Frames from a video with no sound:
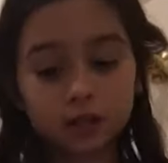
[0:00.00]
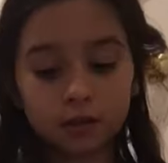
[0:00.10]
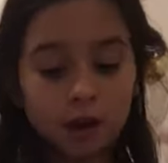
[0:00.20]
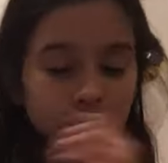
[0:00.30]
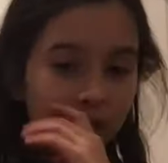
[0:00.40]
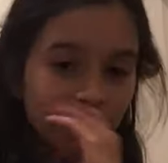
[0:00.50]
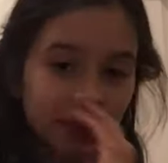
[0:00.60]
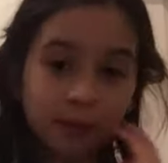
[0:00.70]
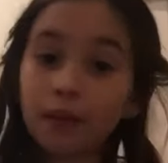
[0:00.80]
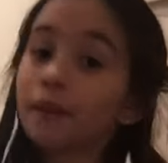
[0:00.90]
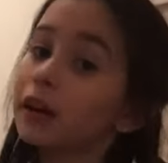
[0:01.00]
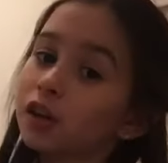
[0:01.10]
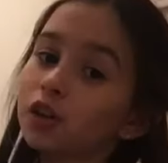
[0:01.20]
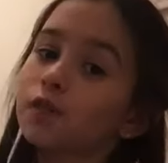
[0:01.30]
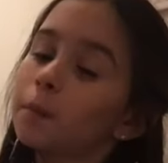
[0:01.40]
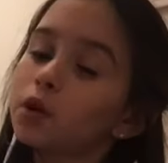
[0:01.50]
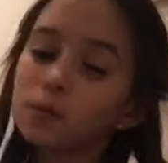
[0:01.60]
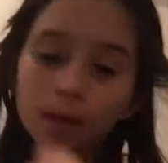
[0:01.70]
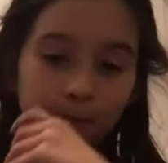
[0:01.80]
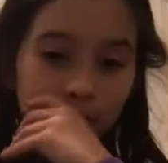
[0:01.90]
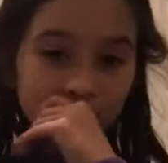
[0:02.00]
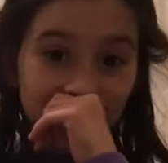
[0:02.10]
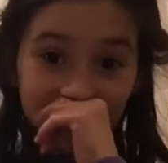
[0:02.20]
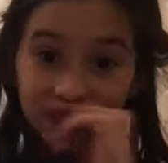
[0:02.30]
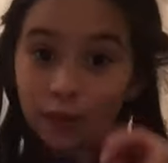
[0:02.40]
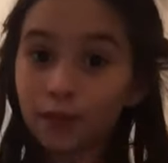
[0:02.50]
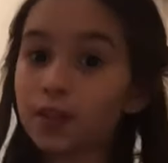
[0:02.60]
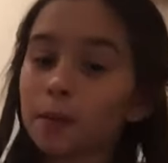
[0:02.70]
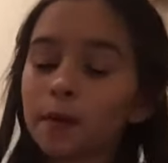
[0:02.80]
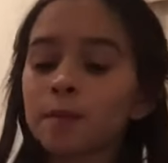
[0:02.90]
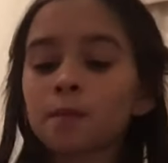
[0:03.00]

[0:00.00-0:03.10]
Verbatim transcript: Um, is my favorite character from Goosebumps, The Night of the Living Dummy.